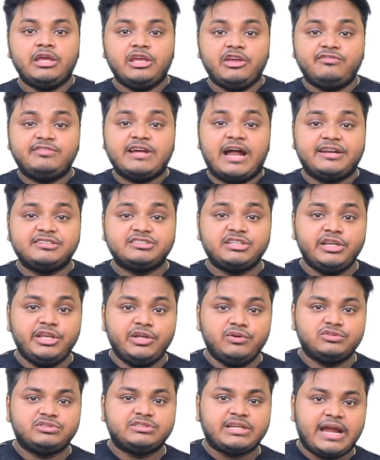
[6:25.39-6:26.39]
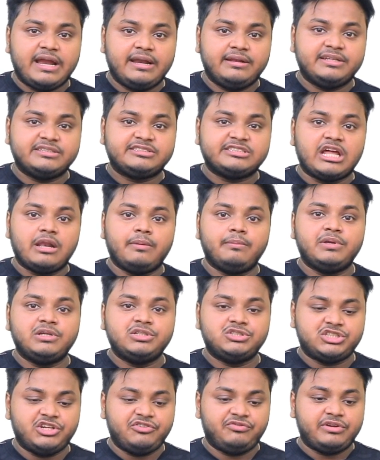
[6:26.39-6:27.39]
If that is a new site, this can
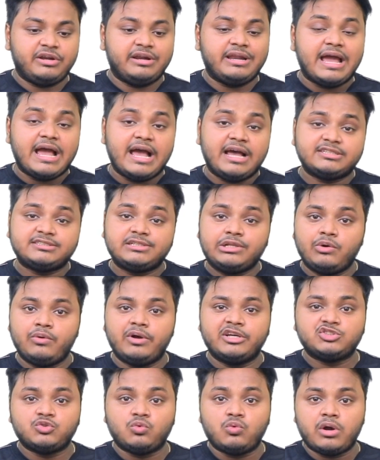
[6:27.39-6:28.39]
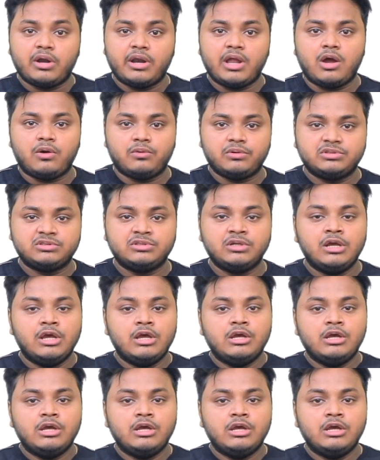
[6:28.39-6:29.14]
be shifted as low as 1 hour.